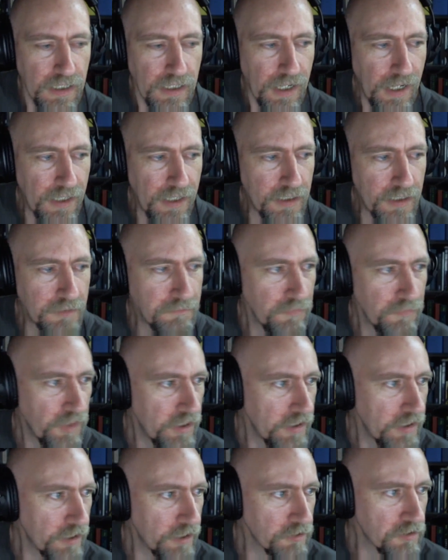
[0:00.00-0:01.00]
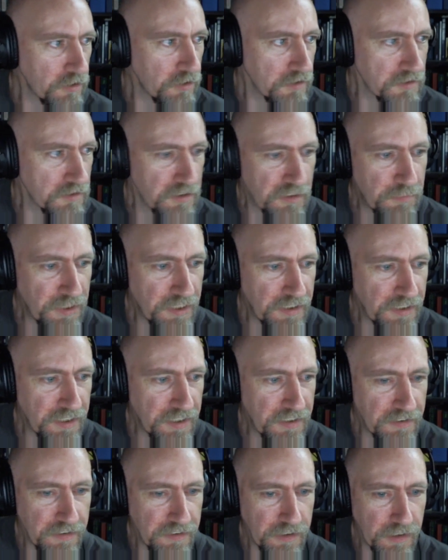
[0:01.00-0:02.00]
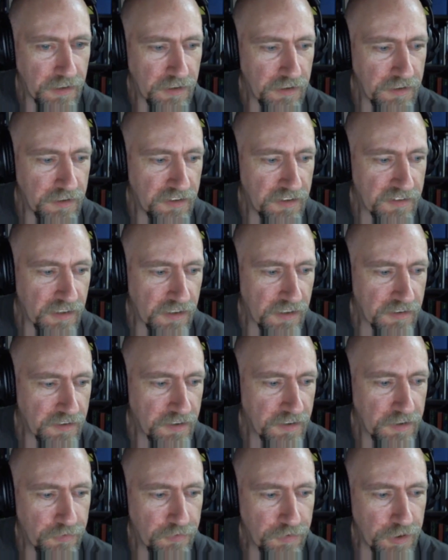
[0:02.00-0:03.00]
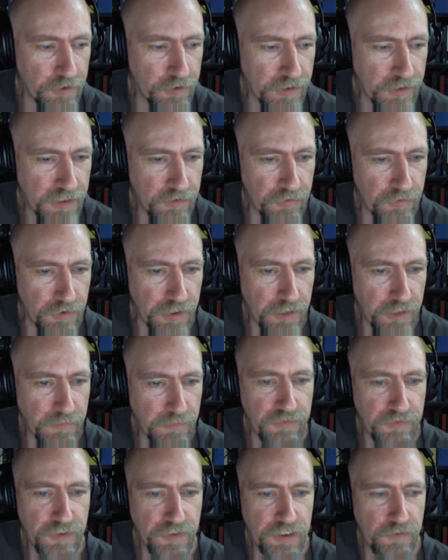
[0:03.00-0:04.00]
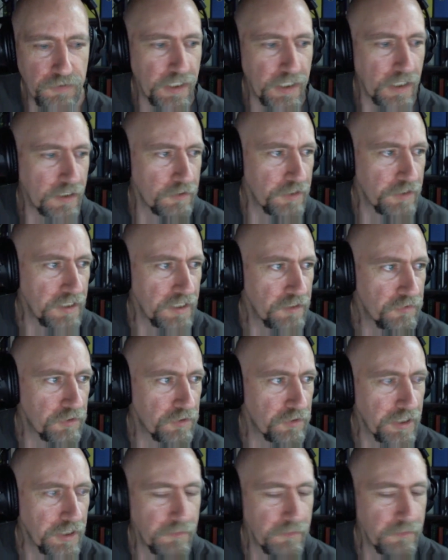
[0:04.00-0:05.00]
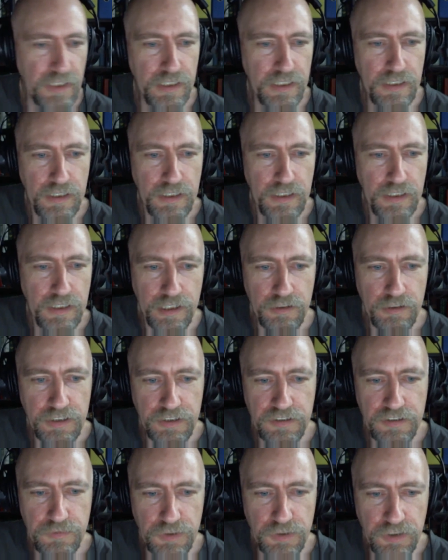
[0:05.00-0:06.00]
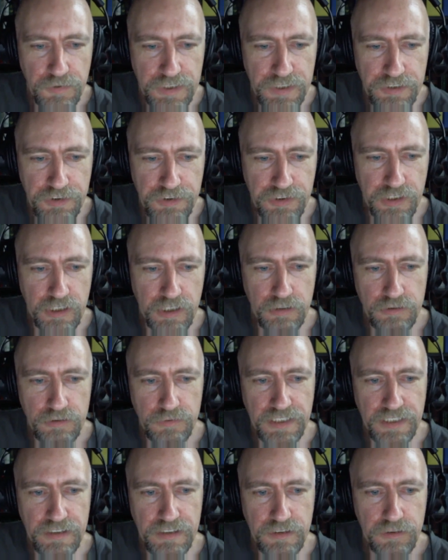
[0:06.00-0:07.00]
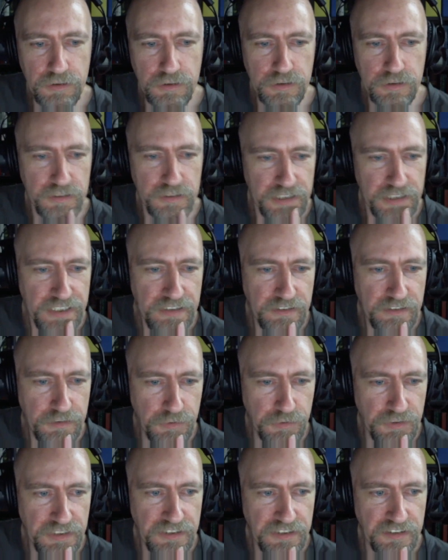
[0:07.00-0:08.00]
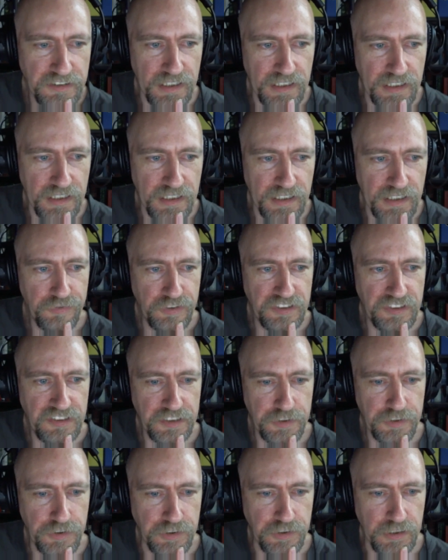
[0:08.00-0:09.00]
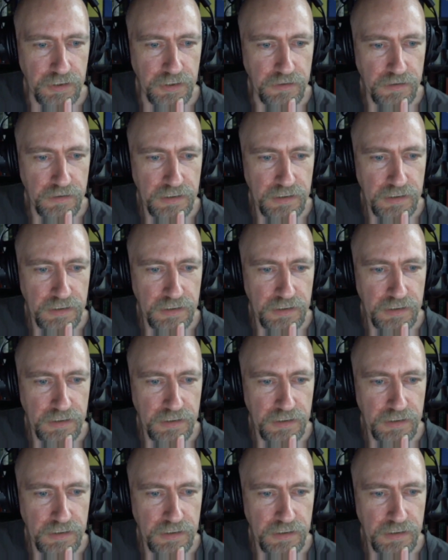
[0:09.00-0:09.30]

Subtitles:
Now Dalton is pinging in. He's asking if we are ready for him. I think we are ready for him. Now there is one question: how do we get Dalton into this live session now?